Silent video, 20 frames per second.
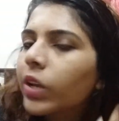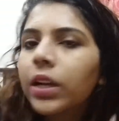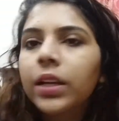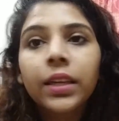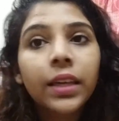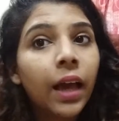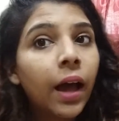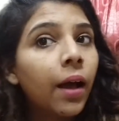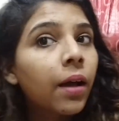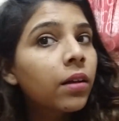
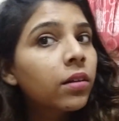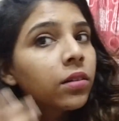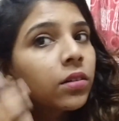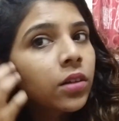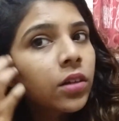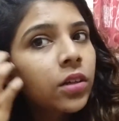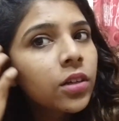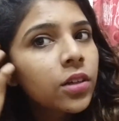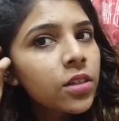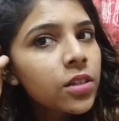yeah,
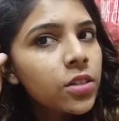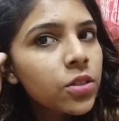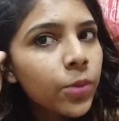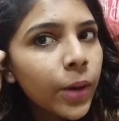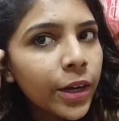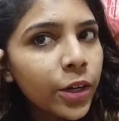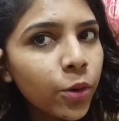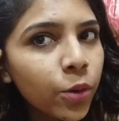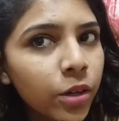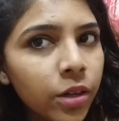so
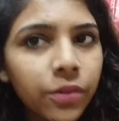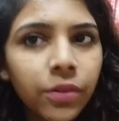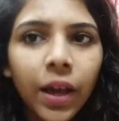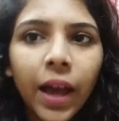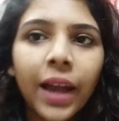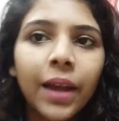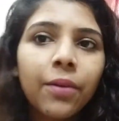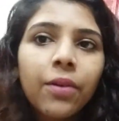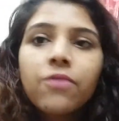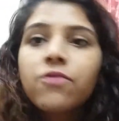
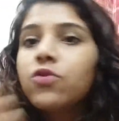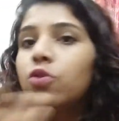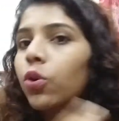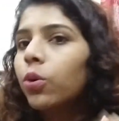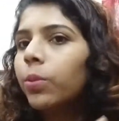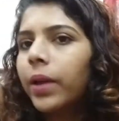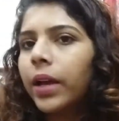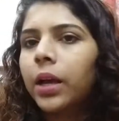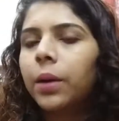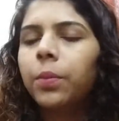I have no
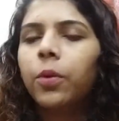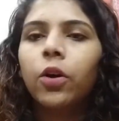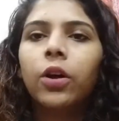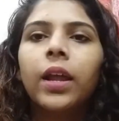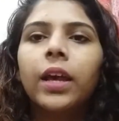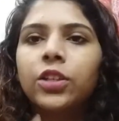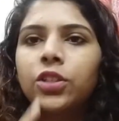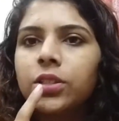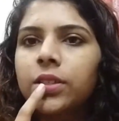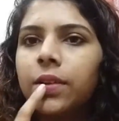makeup on.
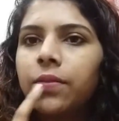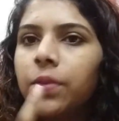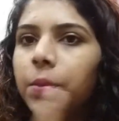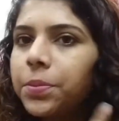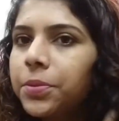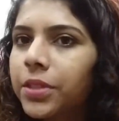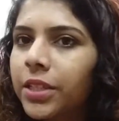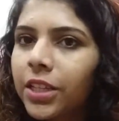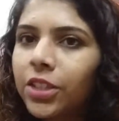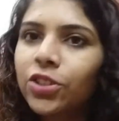I just have
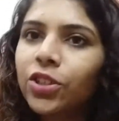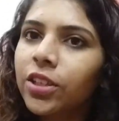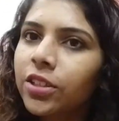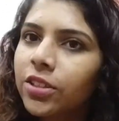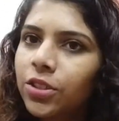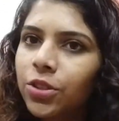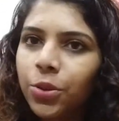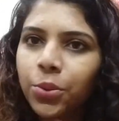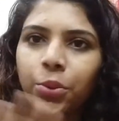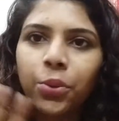lipstick
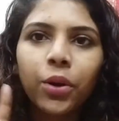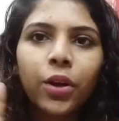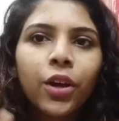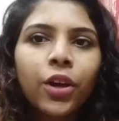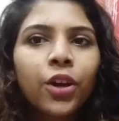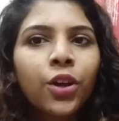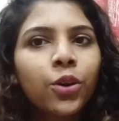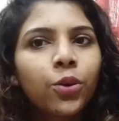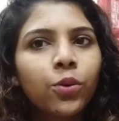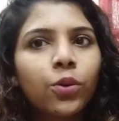just to
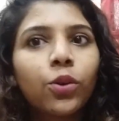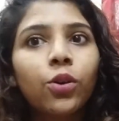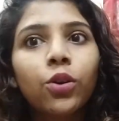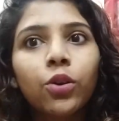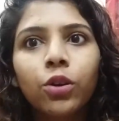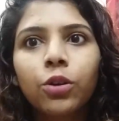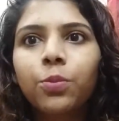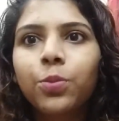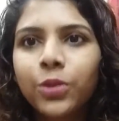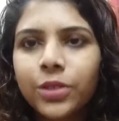
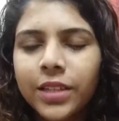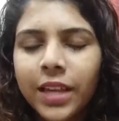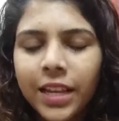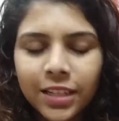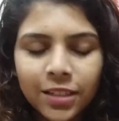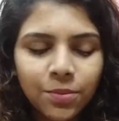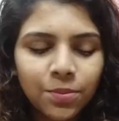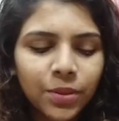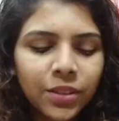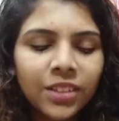look
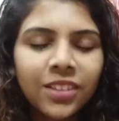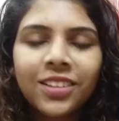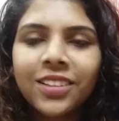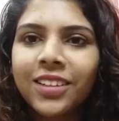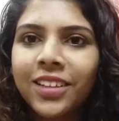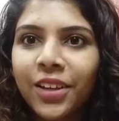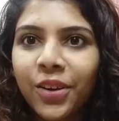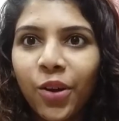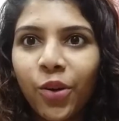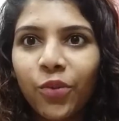presentable
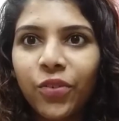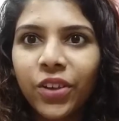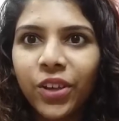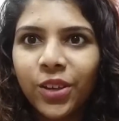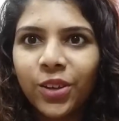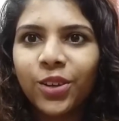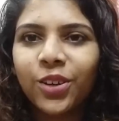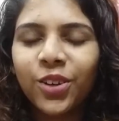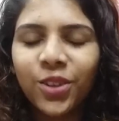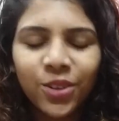over
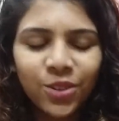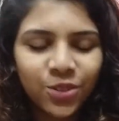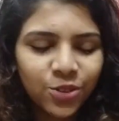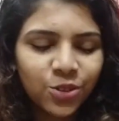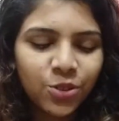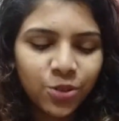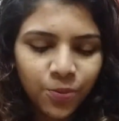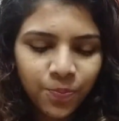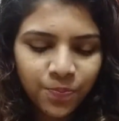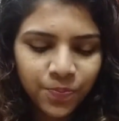here
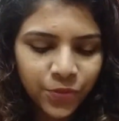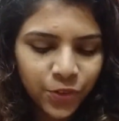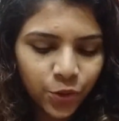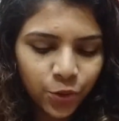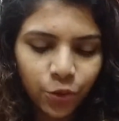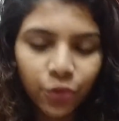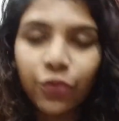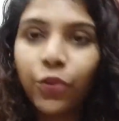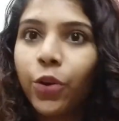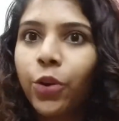
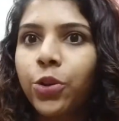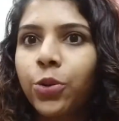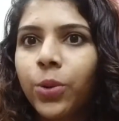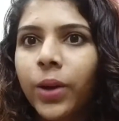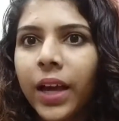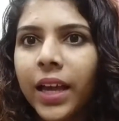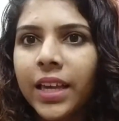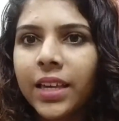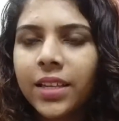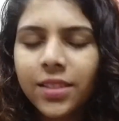for you
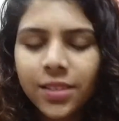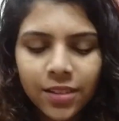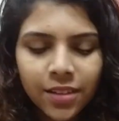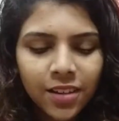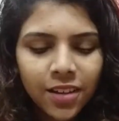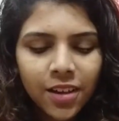guys.